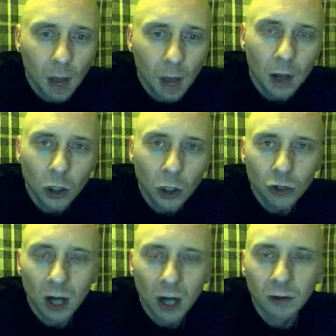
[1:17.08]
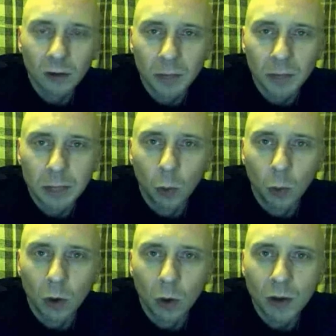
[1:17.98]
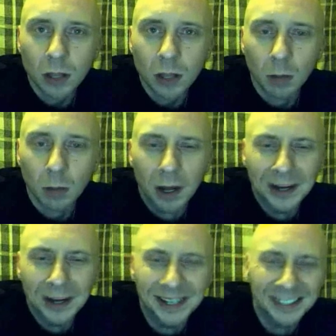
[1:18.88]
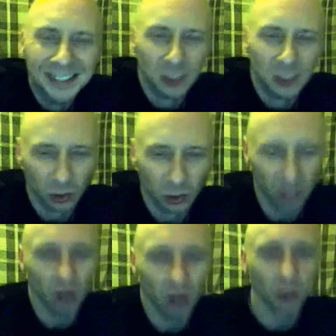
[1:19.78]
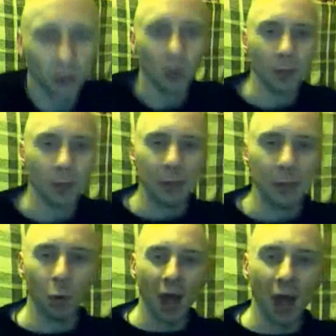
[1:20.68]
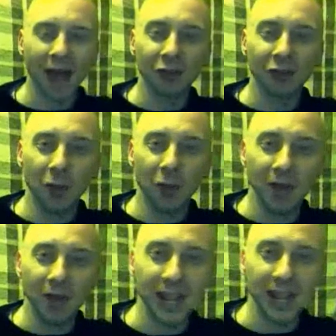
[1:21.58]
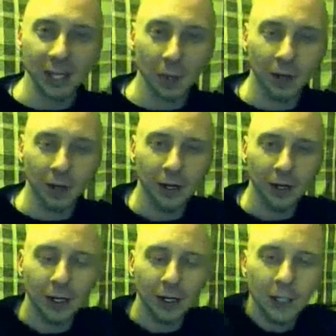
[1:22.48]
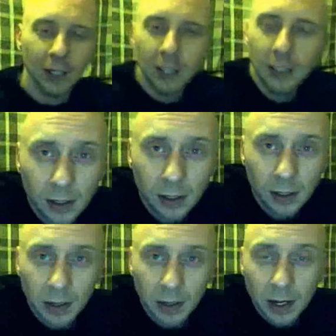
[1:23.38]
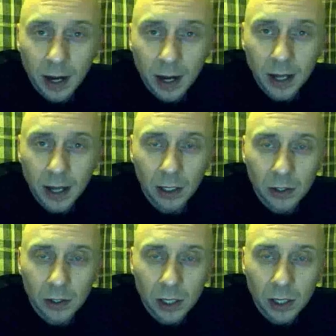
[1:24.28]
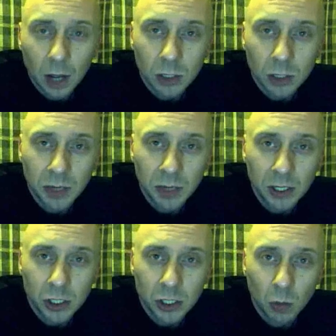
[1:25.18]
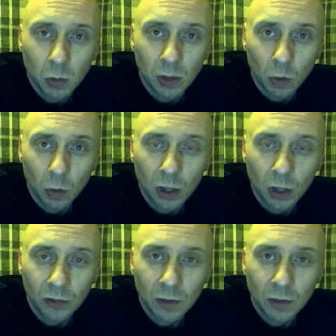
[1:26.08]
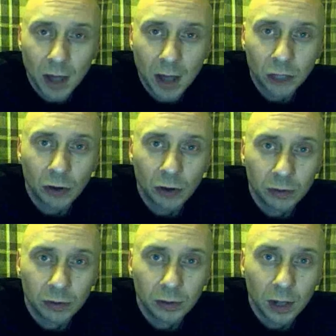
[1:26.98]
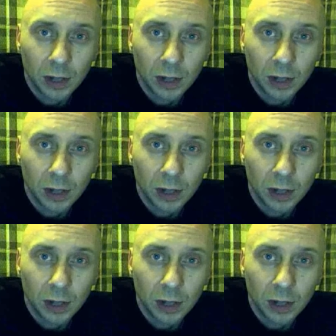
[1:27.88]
and they lost track of the people that are in them. Sorry, the people that had them in them. I mean, in England, I was speaking to someone that works for a Magtron